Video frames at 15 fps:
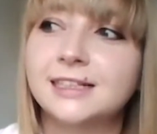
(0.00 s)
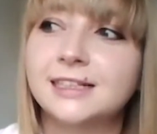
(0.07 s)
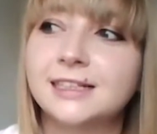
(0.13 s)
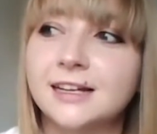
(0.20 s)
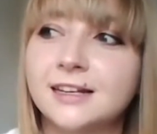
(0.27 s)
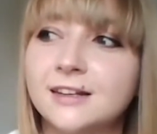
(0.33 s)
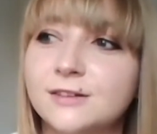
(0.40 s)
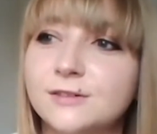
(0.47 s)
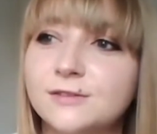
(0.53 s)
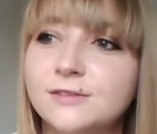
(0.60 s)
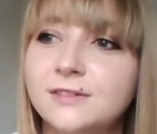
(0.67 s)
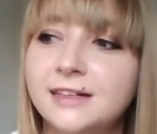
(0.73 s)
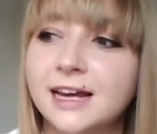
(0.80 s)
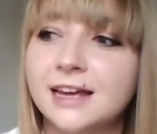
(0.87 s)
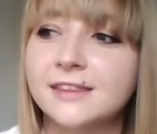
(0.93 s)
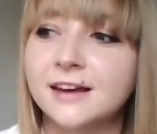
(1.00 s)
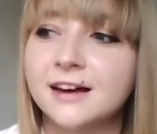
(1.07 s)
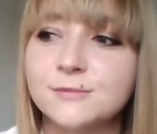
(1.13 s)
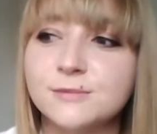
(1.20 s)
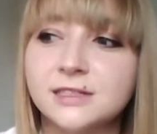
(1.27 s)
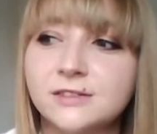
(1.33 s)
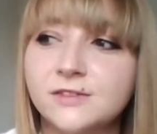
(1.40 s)
to kind of get the
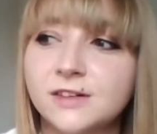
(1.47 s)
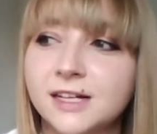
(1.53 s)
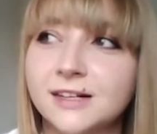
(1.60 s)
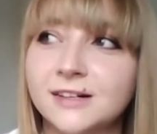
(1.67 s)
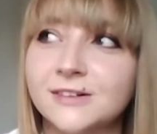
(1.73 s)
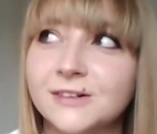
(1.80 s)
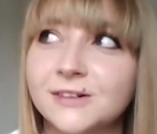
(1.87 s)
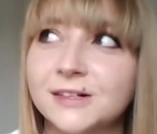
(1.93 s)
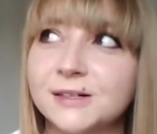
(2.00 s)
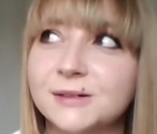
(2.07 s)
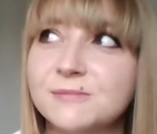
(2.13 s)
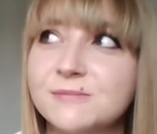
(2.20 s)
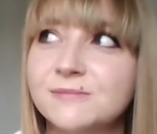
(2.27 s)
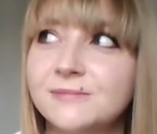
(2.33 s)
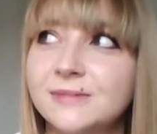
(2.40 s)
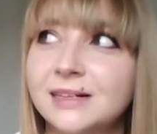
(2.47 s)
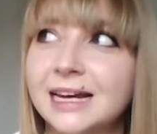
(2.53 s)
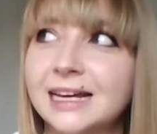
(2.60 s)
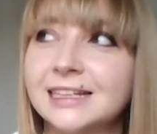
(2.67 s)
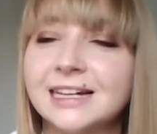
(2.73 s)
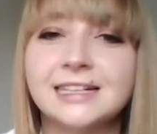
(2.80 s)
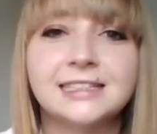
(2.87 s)
atmosphere or get
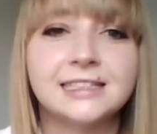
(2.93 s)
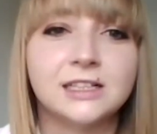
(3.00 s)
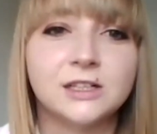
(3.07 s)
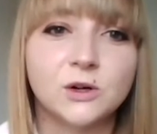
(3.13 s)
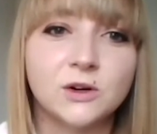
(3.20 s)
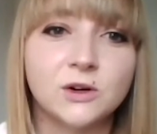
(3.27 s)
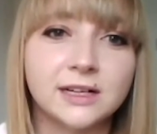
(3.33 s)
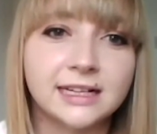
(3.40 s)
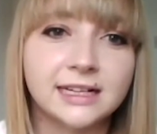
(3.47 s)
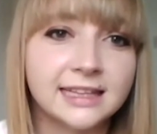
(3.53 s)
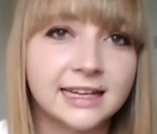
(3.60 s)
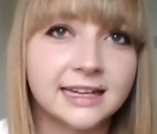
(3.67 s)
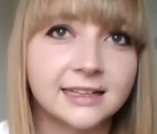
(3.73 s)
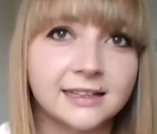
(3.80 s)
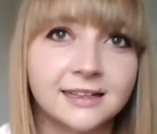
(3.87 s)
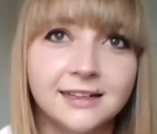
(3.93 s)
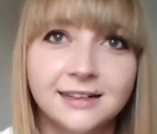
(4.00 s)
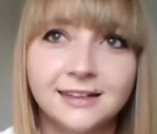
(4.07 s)
the idea going, and then